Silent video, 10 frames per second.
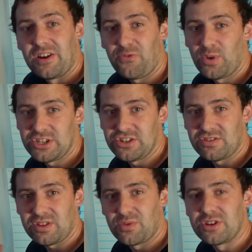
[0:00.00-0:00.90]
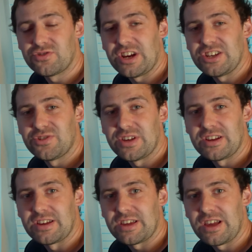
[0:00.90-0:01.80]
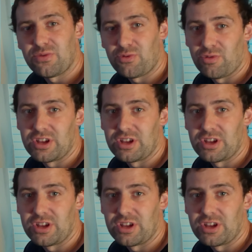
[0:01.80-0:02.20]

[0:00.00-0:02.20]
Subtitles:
unfortunately when you try to add an account through